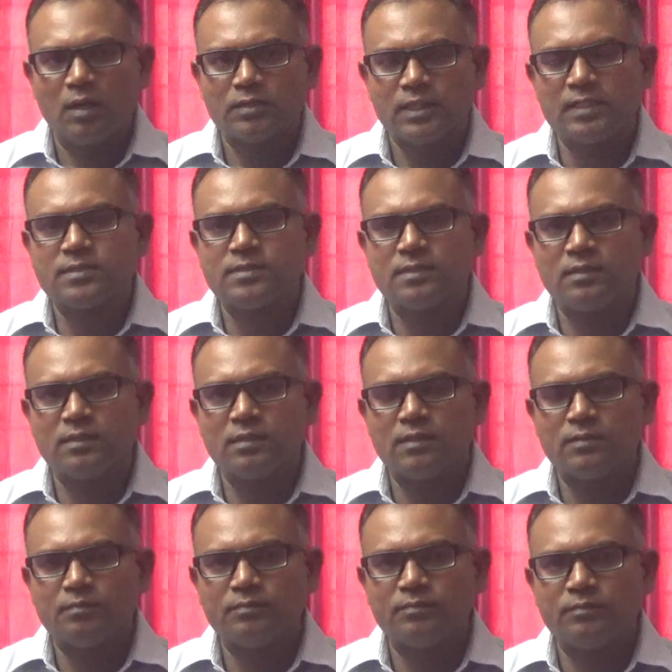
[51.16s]
That's
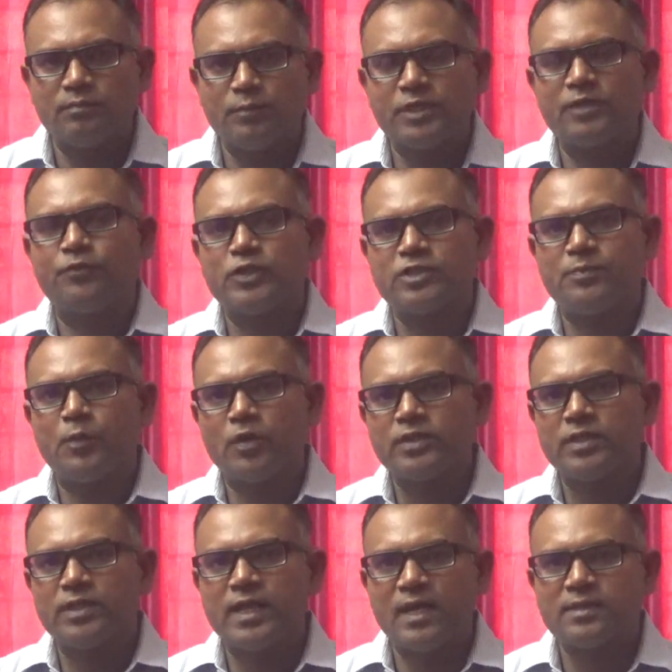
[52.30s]
a bit of
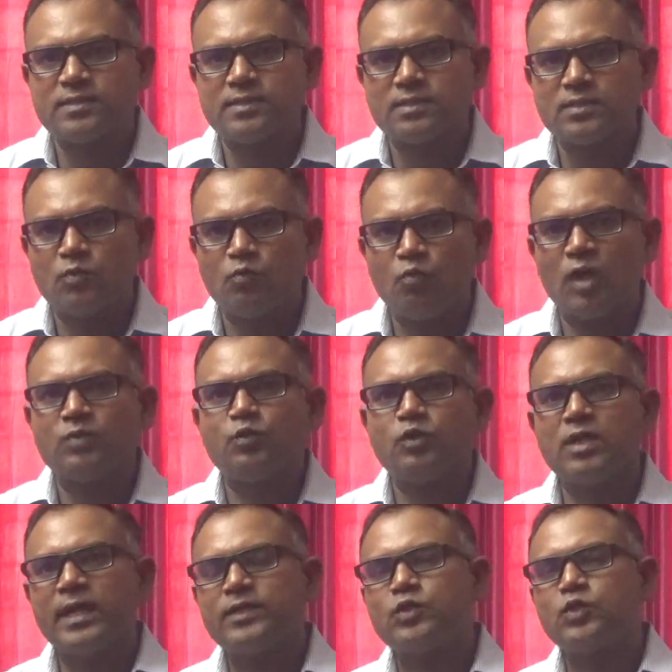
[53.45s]
disappointing, as one would
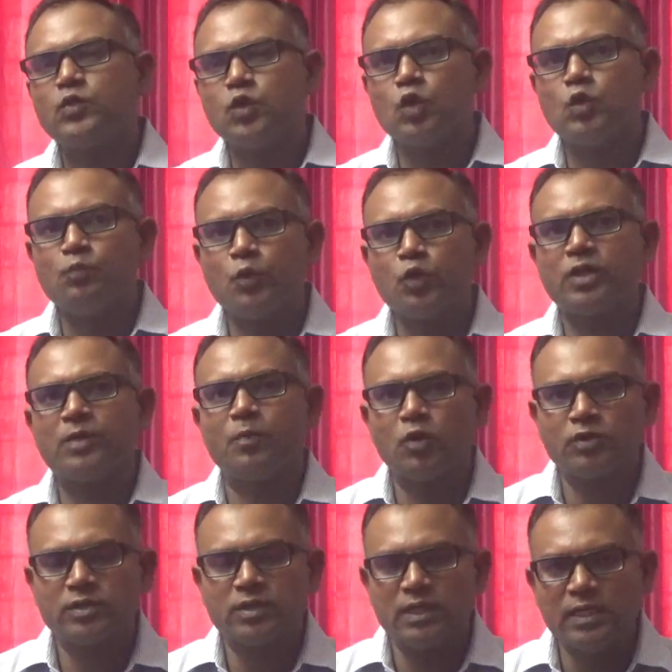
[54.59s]
like to know more
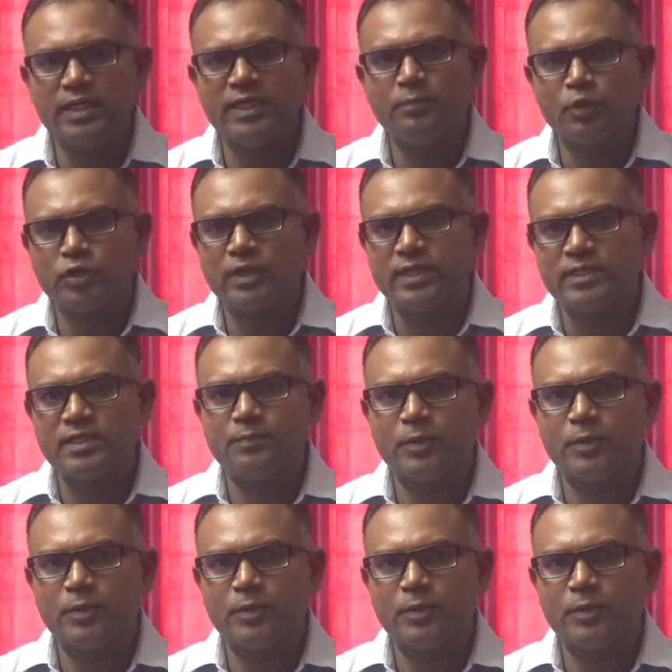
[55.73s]
about early modernity,